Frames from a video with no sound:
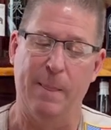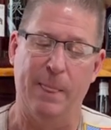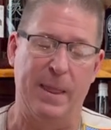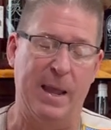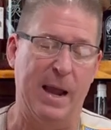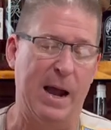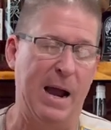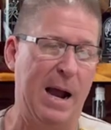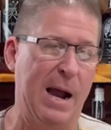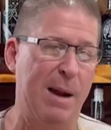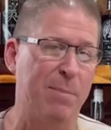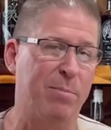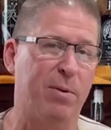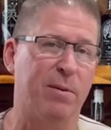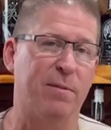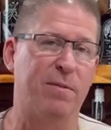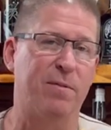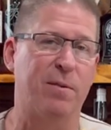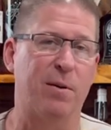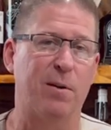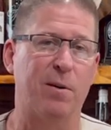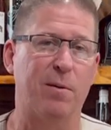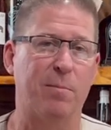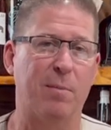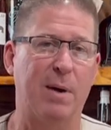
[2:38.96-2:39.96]
Now, I
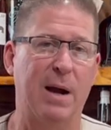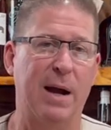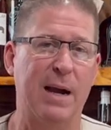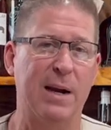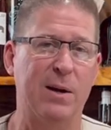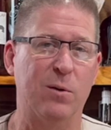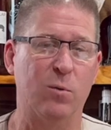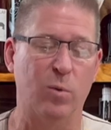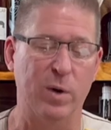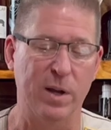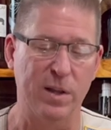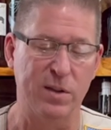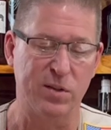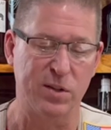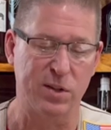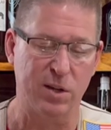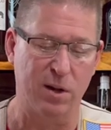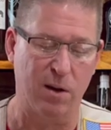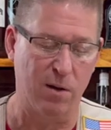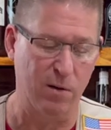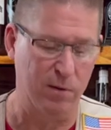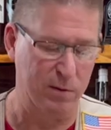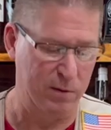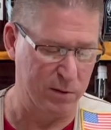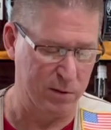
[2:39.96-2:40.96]
prefer mine with
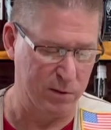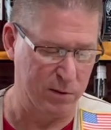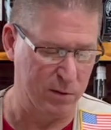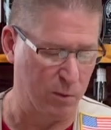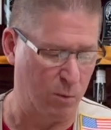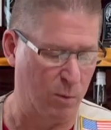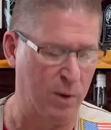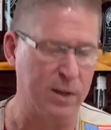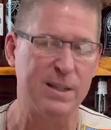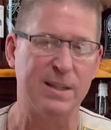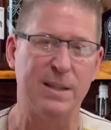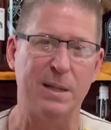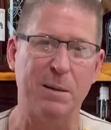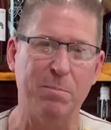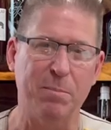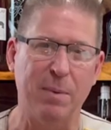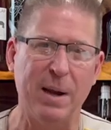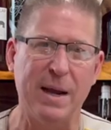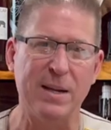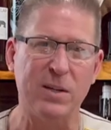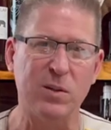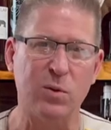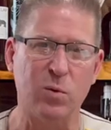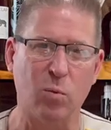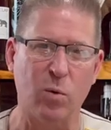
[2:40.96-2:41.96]
salt. So, what's the
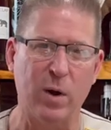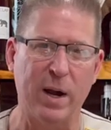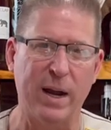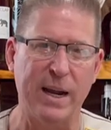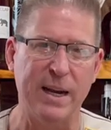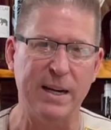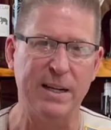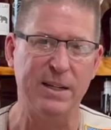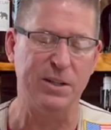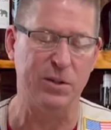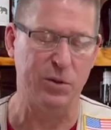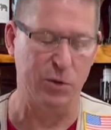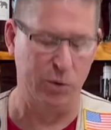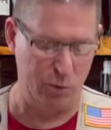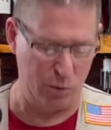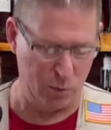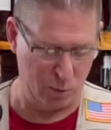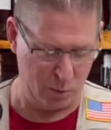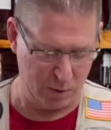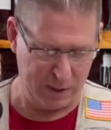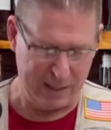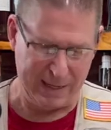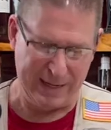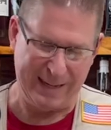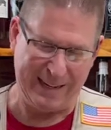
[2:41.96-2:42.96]
best way
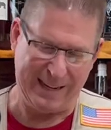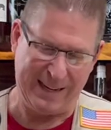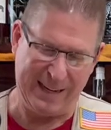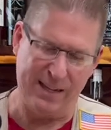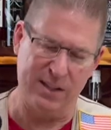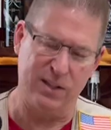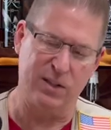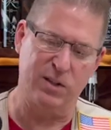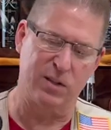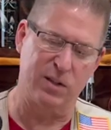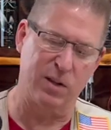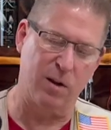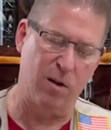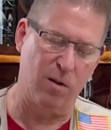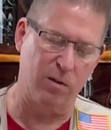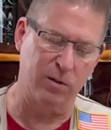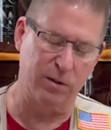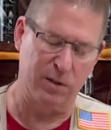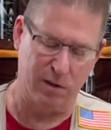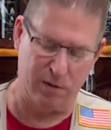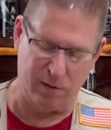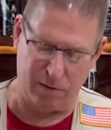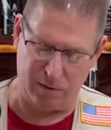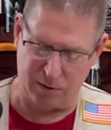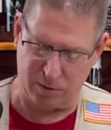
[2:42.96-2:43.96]
to get
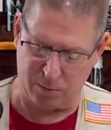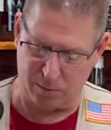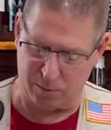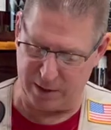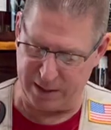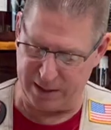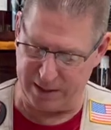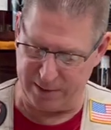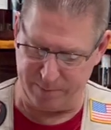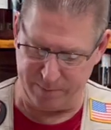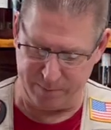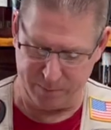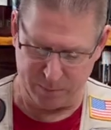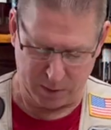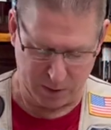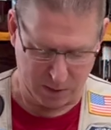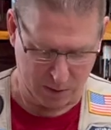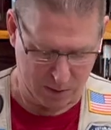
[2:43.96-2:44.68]
salt on the rim?